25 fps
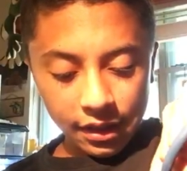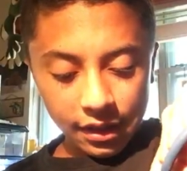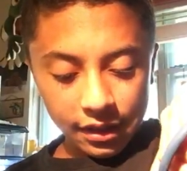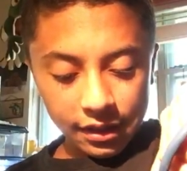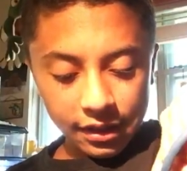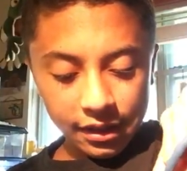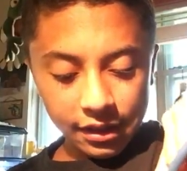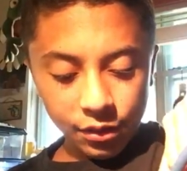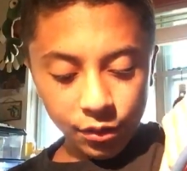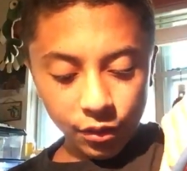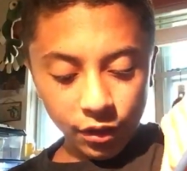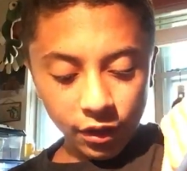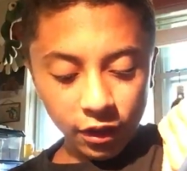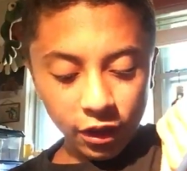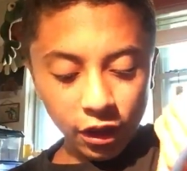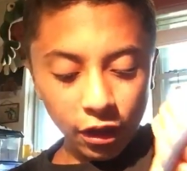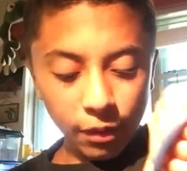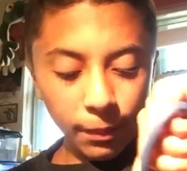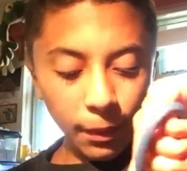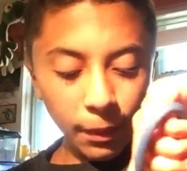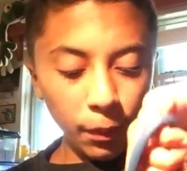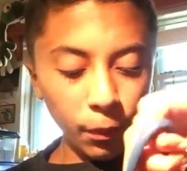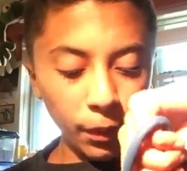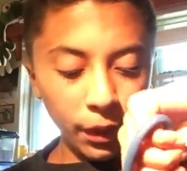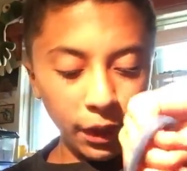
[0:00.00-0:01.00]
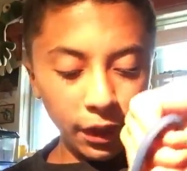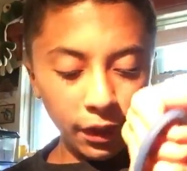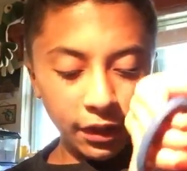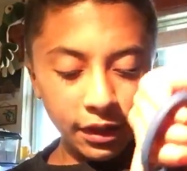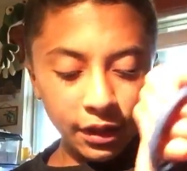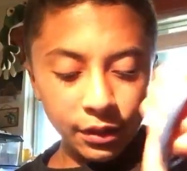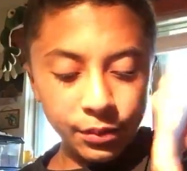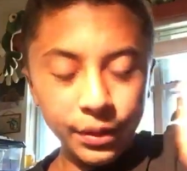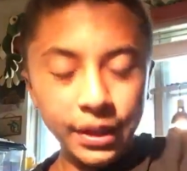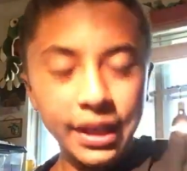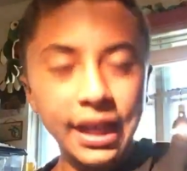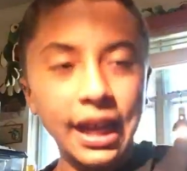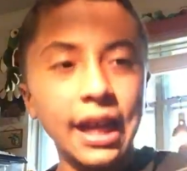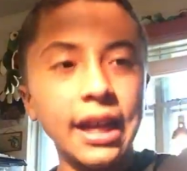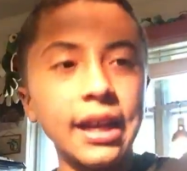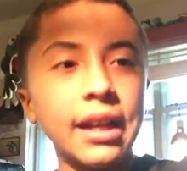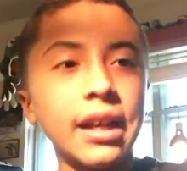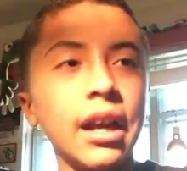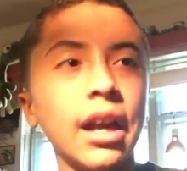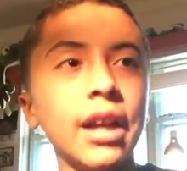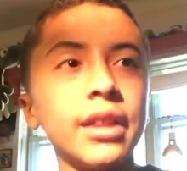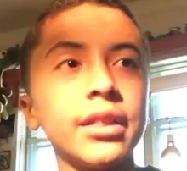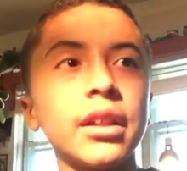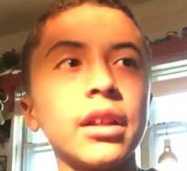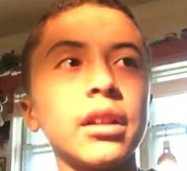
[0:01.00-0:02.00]
This is a little bit weird because we can't
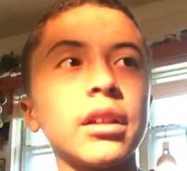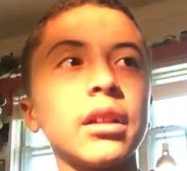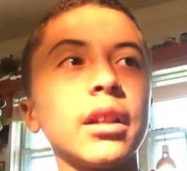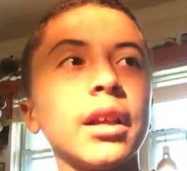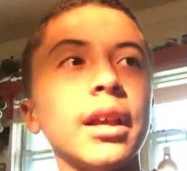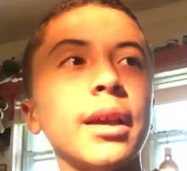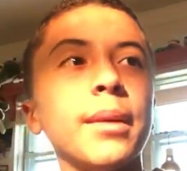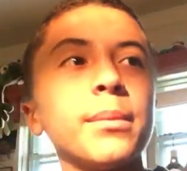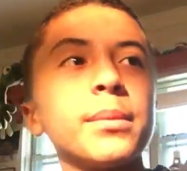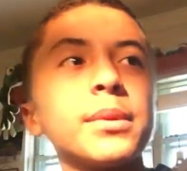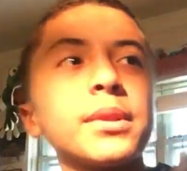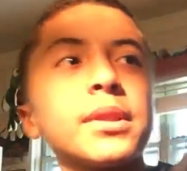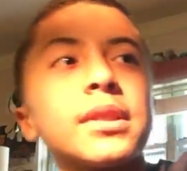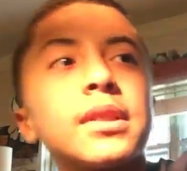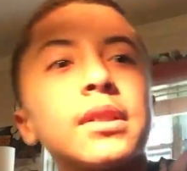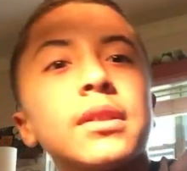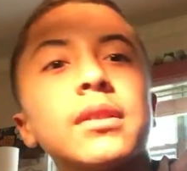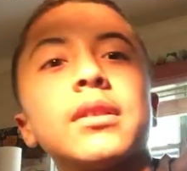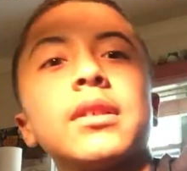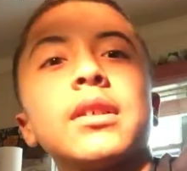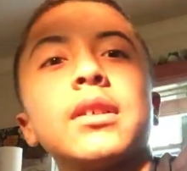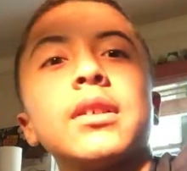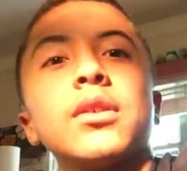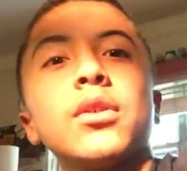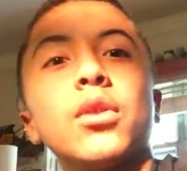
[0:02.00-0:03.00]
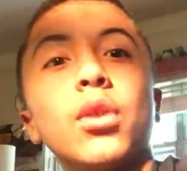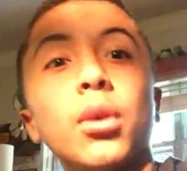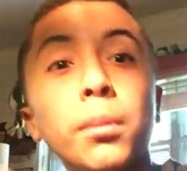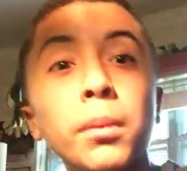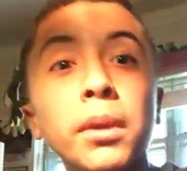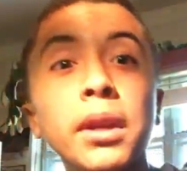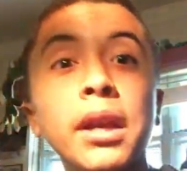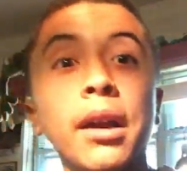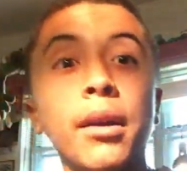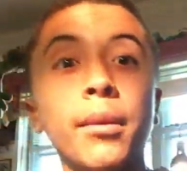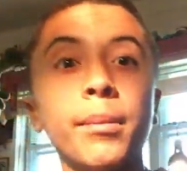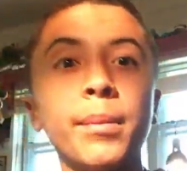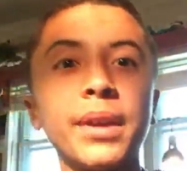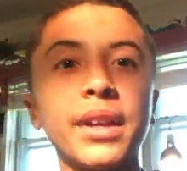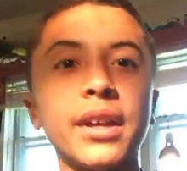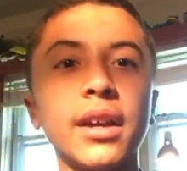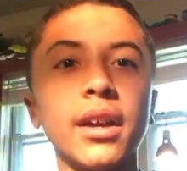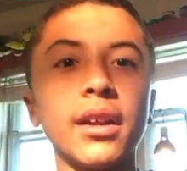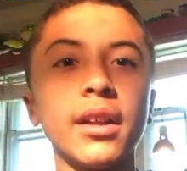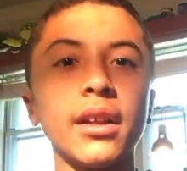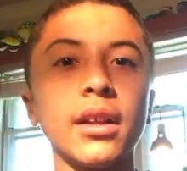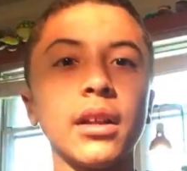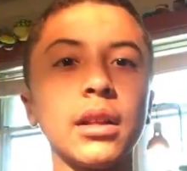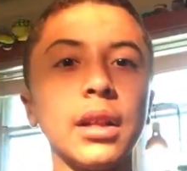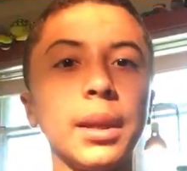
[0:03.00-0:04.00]
cut the clips. Normally I would be
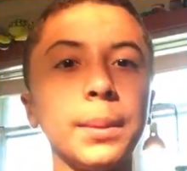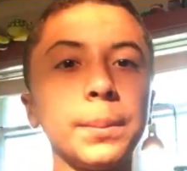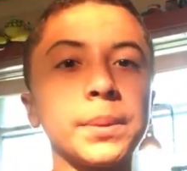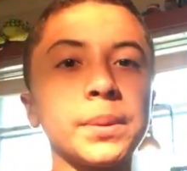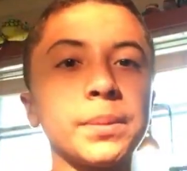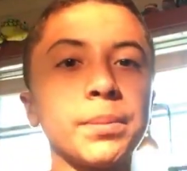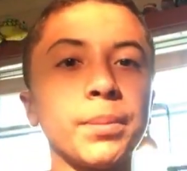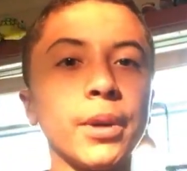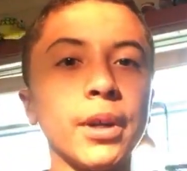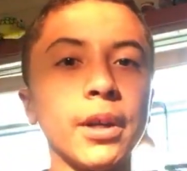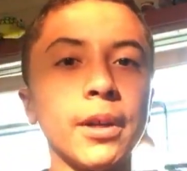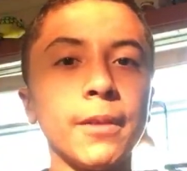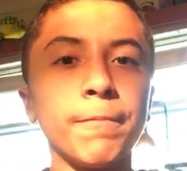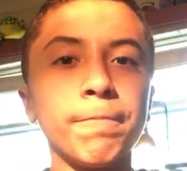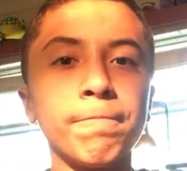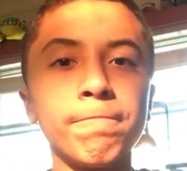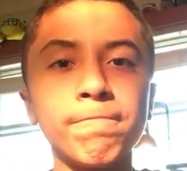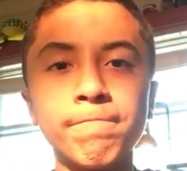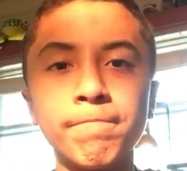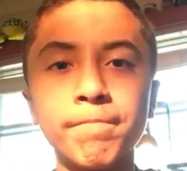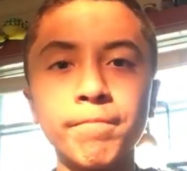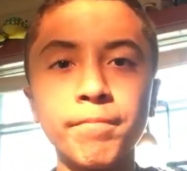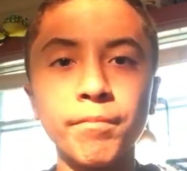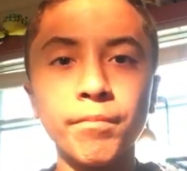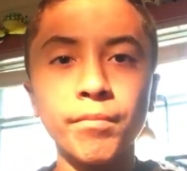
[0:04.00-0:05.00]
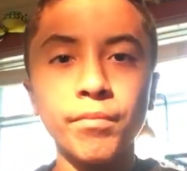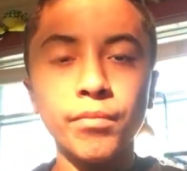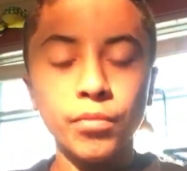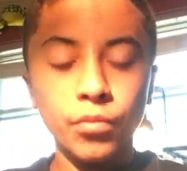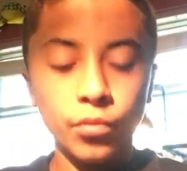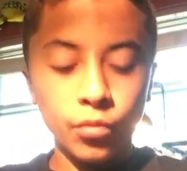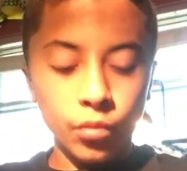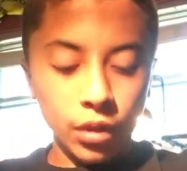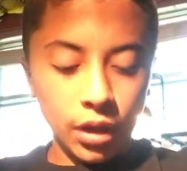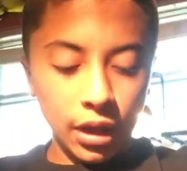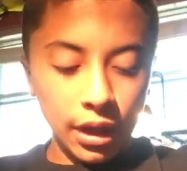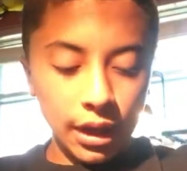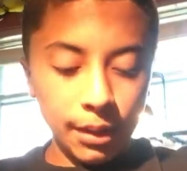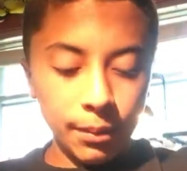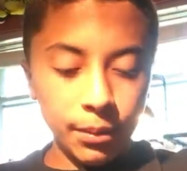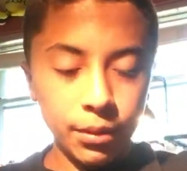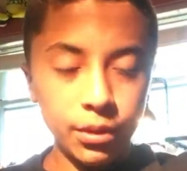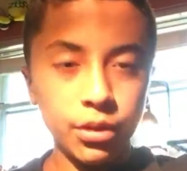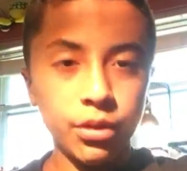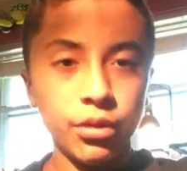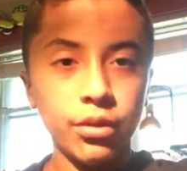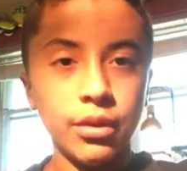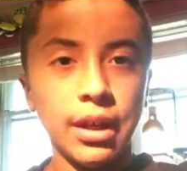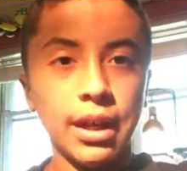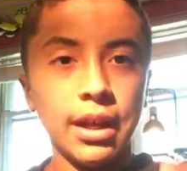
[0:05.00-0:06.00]
cutting clips, but I'm not able
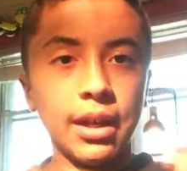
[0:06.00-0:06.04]
to do